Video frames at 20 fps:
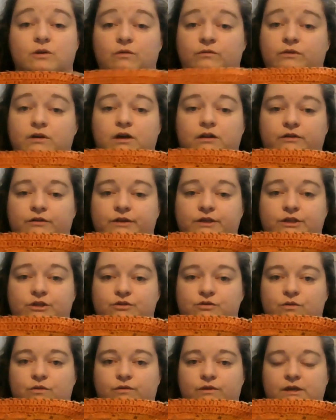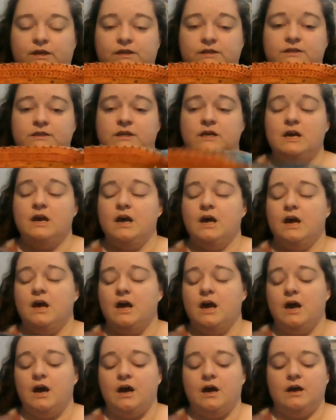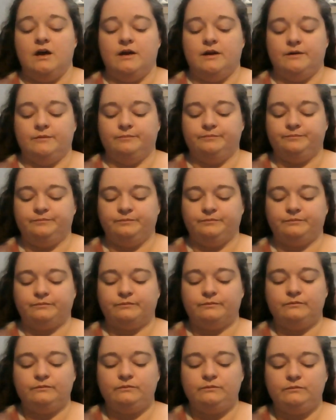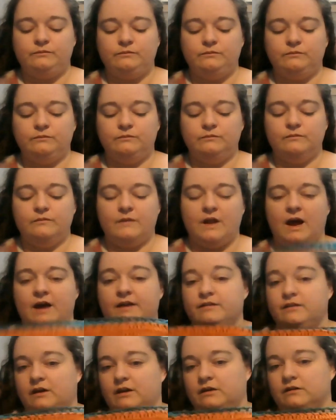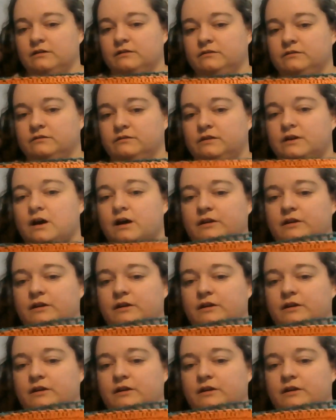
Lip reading: color control these. I think color